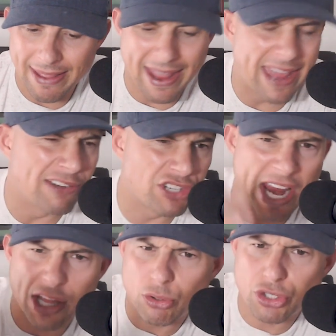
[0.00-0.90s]
And
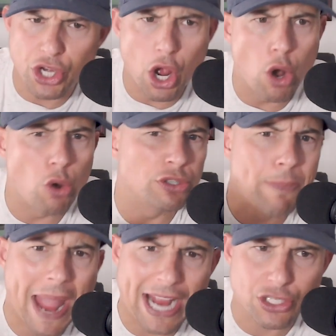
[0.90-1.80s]
Chandler Jones,
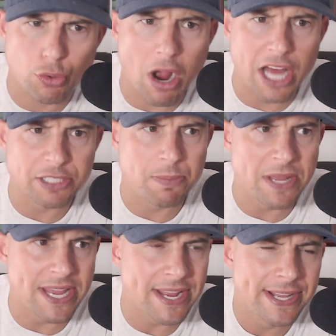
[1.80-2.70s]
Max
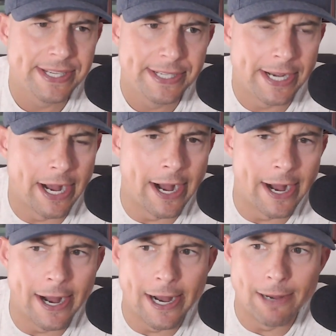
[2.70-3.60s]
Crosby,
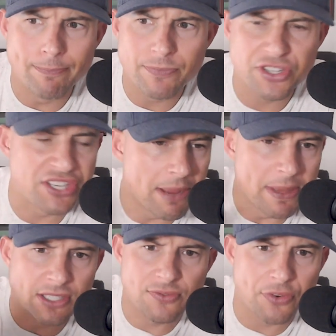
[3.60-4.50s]

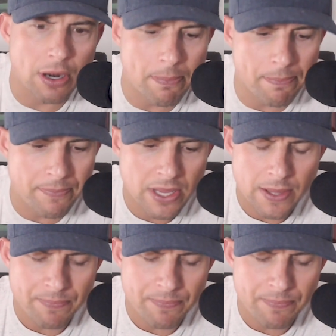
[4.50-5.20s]
Simmons from